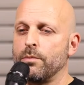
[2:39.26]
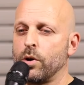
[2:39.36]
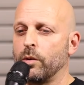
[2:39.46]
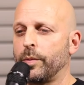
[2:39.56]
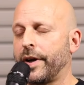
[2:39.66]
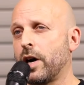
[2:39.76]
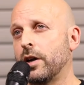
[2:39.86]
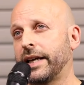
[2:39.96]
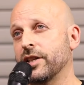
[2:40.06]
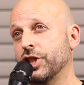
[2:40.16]
more what I call
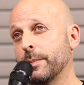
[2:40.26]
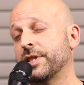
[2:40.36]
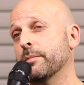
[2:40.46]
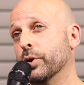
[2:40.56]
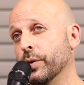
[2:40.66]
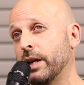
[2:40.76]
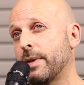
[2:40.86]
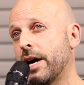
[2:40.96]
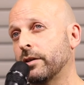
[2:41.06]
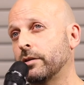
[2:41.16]
like a gypsy brewing
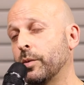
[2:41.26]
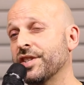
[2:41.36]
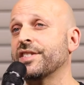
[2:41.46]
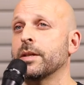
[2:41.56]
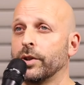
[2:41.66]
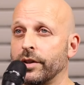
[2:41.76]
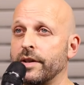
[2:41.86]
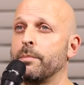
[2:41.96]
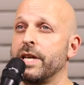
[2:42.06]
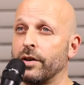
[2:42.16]
model, which is similar in
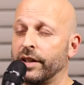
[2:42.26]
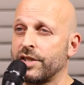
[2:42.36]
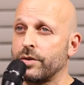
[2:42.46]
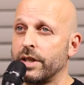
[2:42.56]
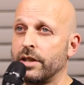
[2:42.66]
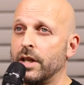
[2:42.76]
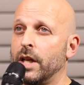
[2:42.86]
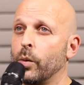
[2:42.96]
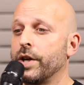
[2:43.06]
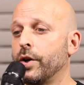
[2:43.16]
the beer industry
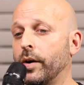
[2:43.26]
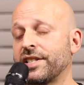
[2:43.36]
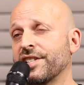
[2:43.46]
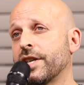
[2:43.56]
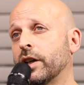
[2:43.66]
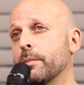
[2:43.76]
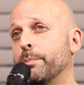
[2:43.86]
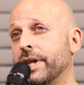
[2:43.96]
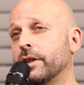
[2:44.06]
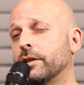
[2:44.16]
where you don't necessarily
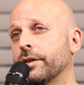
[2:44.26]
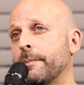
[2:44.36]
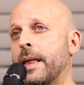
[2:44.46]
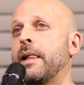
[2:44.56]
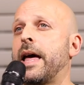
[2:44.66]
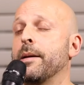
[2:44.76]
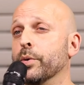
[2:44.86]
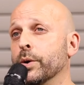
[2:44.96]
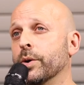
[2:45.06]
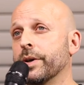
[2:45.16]
build a
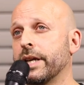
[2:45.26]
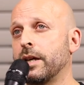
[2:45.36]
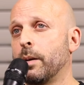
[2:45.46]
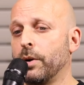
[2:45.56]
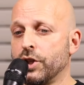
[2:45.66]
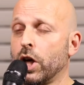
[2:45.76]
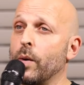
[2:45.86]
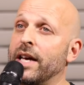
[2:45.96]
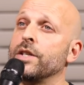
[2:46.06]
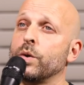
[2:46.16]
brewery, but you go
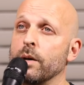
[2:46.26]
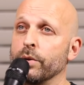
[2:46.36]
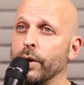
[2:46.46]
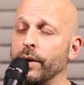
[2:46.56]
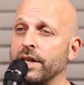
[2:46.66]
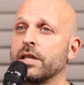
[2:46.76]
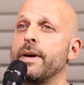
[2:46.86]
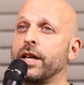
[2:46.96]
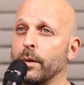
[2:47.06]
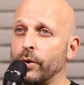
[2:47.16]
into a brewery to
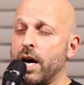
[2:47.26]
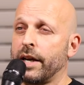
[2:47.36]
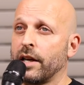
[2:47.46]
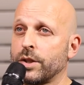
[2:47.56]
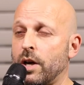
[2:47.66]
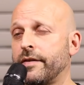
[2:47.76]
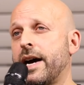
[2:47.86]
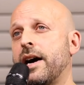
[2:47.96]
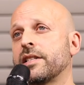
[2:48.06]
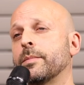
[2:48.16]
make your product. So I've
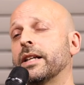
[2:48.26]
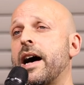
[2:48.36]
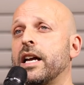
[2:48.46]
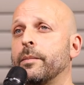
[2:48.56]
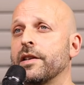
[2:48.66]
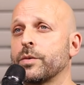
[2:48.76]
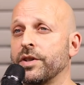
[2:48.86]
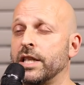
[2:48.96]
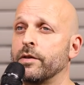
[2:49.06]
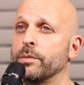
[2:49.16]
got some alignments
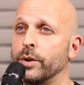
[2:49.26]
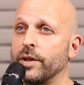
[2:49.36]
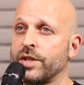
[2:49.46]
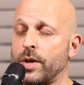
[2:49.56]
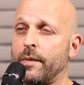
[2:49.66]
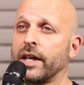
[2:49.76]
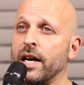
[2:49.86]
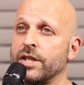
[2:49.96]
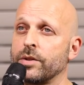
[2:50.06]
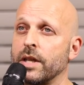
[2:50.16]
with different breweries throughout the
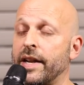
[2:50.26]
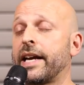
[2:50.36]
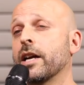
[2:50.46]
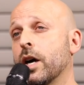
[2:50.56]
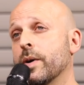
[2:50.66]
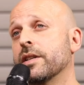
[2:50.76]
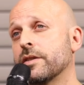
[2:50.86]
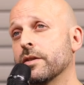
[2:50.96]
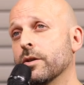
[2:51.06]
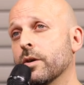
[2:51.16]
country that I can go
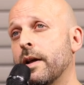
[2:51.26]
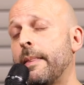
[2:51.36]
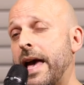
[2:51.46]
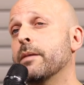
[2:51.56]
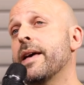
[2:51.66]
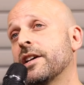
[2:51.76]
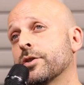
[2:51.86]
into and make